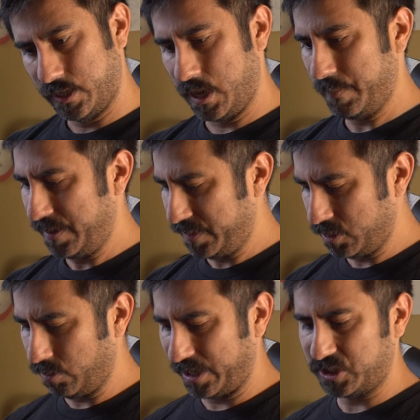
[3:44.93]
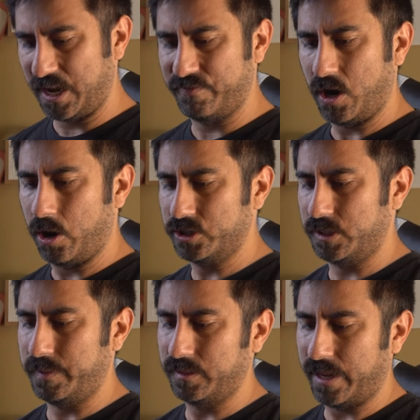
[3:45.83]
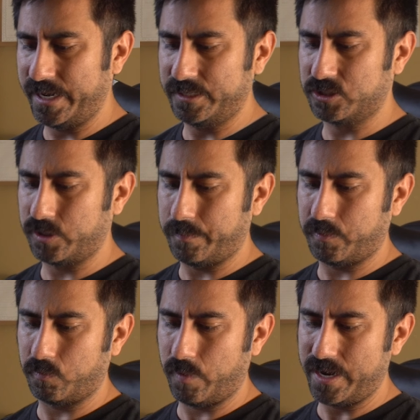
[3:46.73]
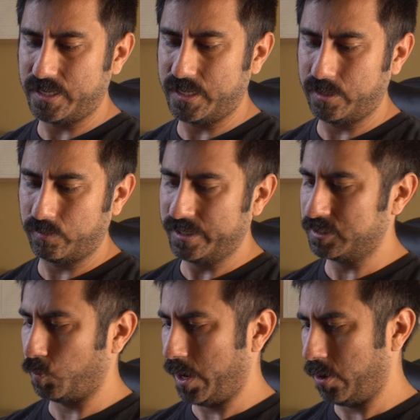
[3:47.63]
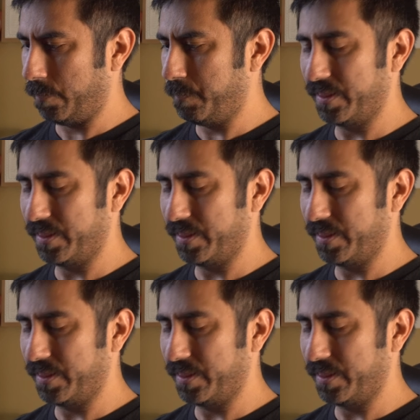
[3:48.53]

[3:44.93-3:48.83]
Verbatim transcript: Um, and then you'll actually have the RGB lighting strip right here as well.